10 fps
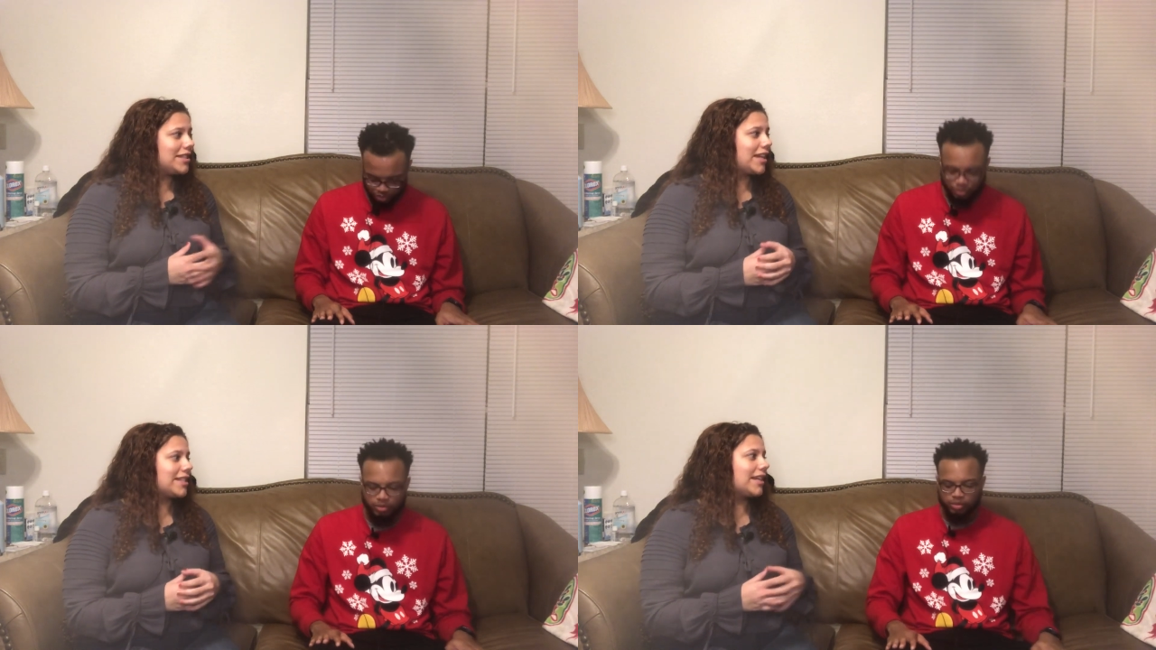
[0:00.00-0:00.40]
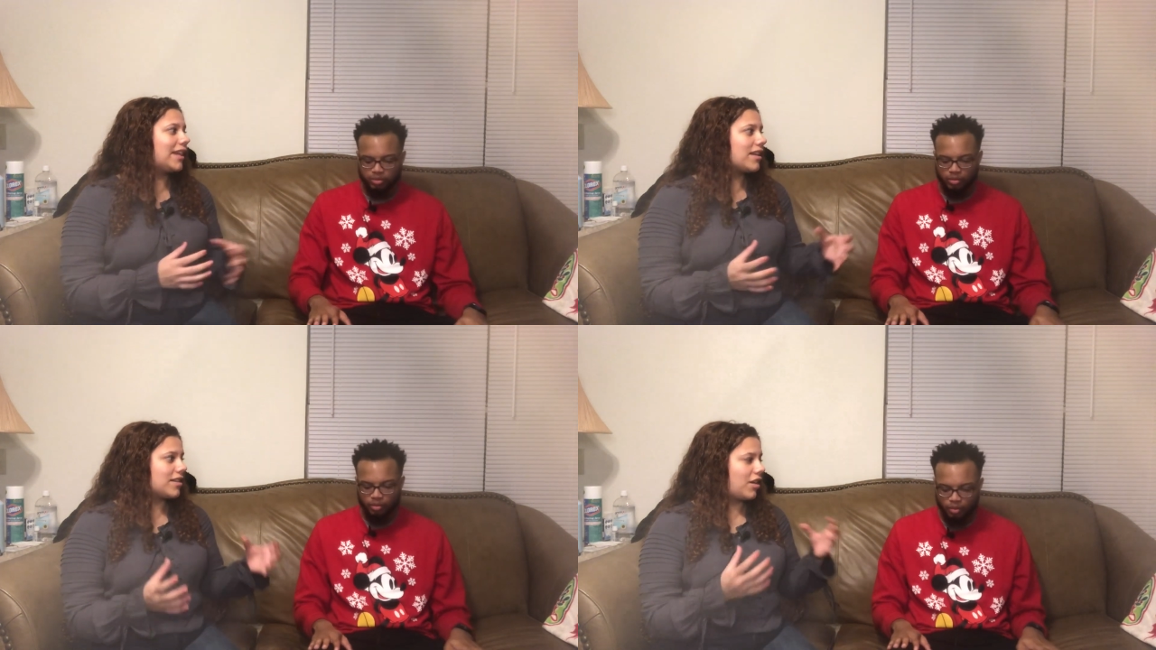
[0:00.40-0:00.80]
Speaker 1: things like
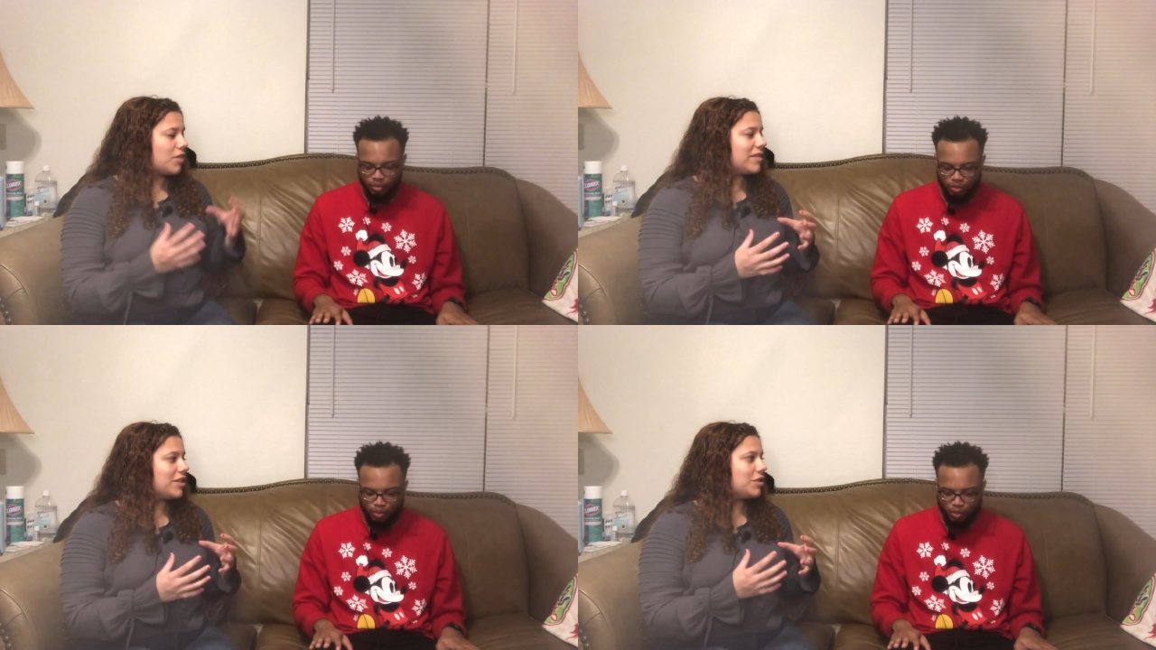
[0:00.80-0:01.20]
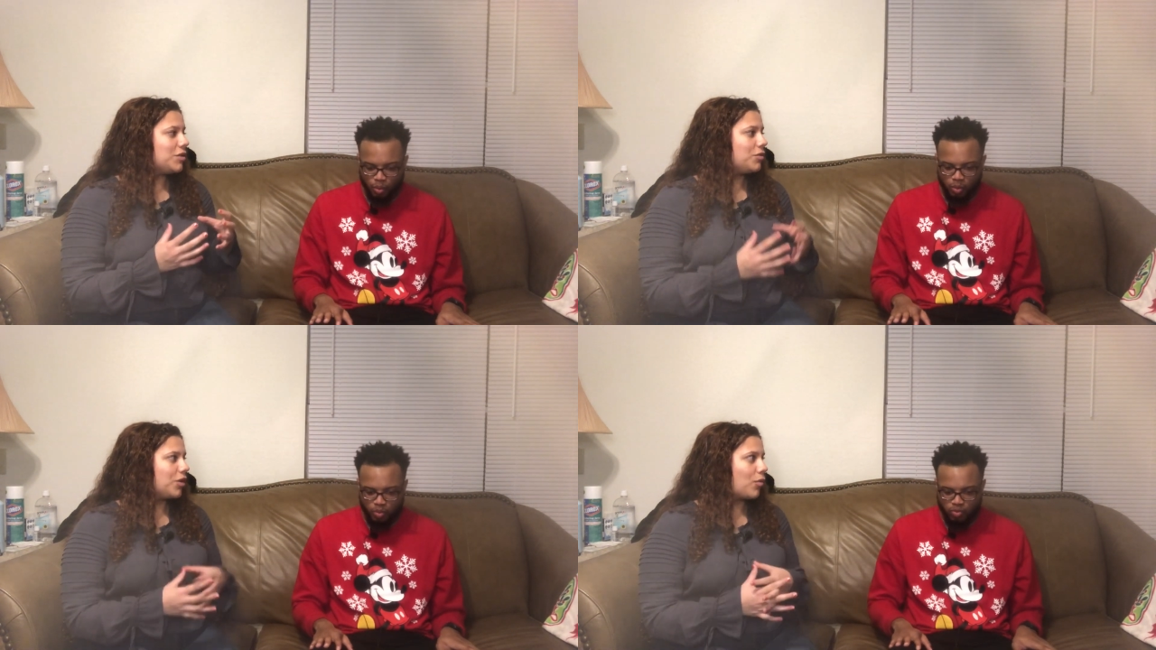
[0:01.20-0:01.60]
that to come
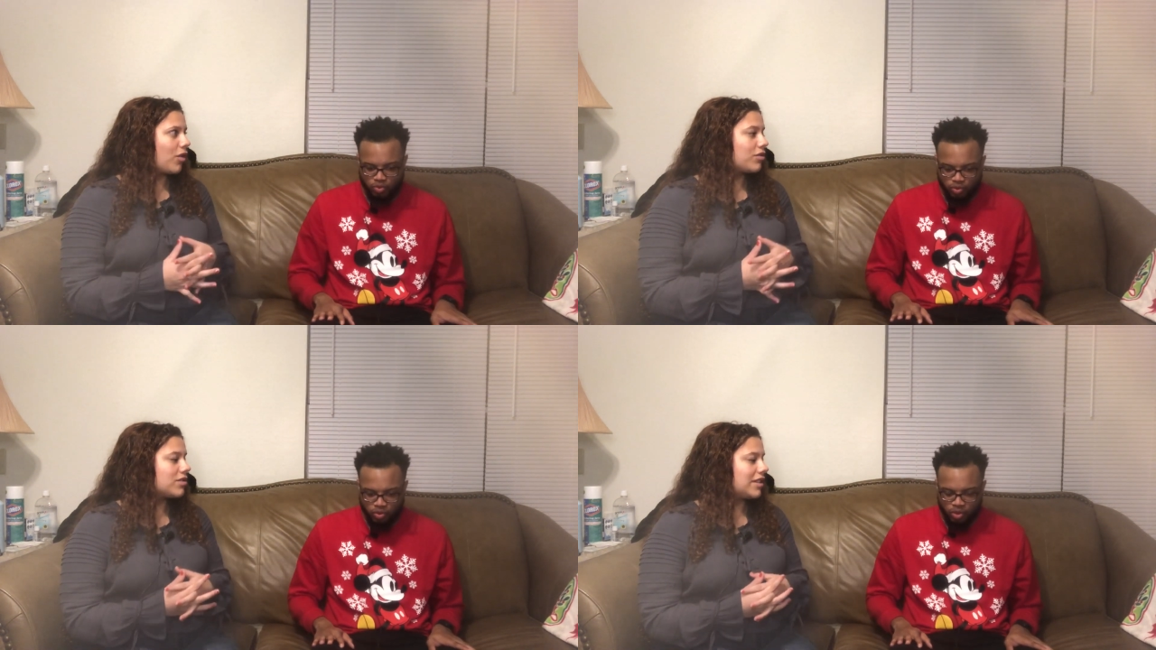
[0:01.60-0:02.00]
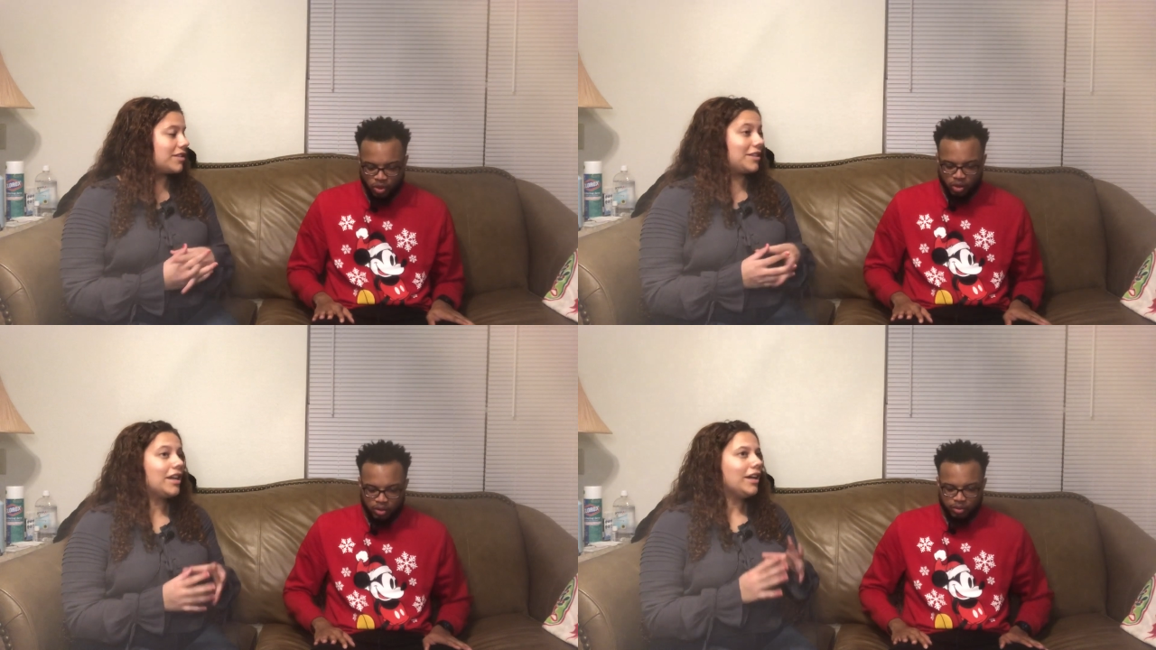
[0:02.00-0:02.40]
into your world? Because
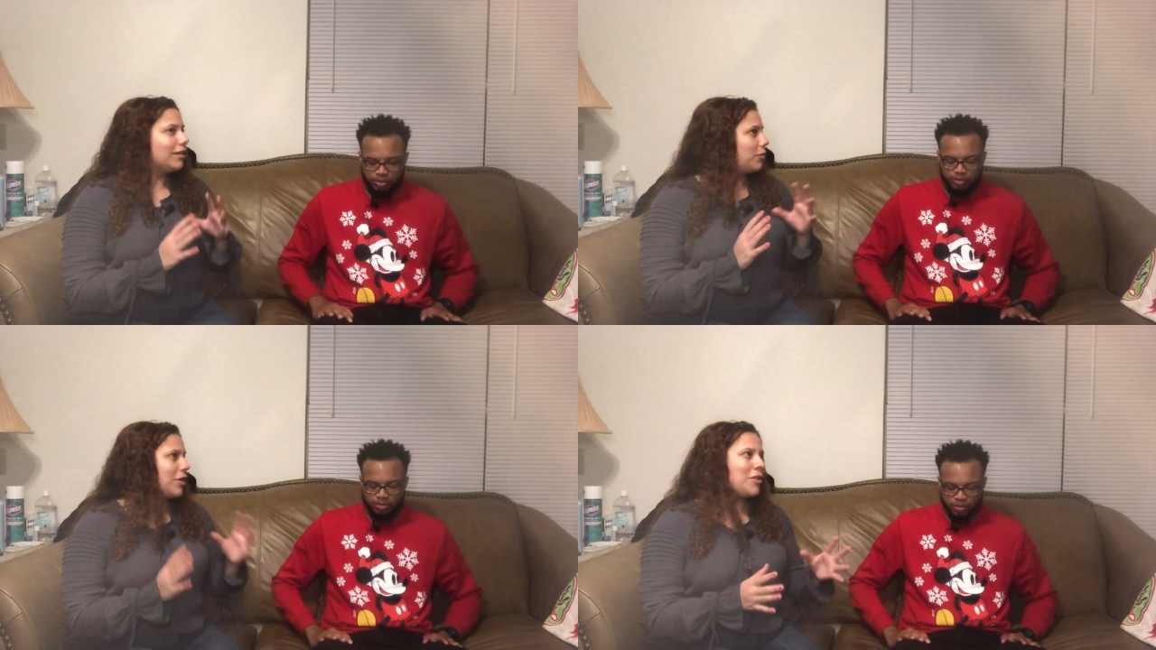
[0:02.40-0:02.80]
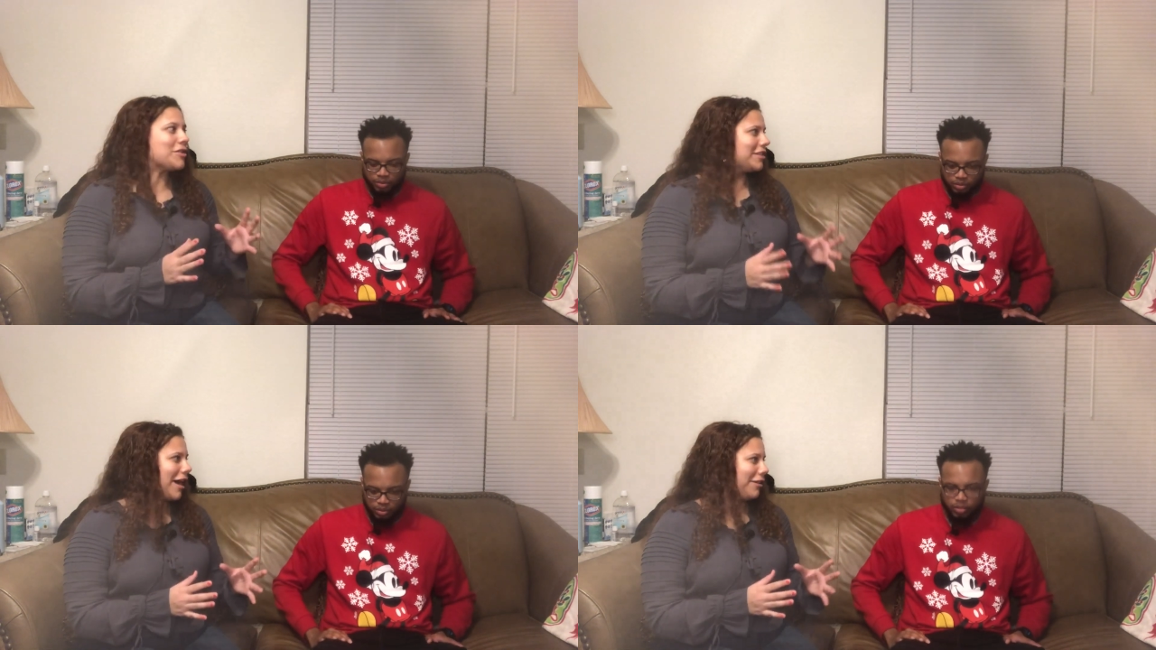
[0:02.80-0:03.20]
we know there's a lot.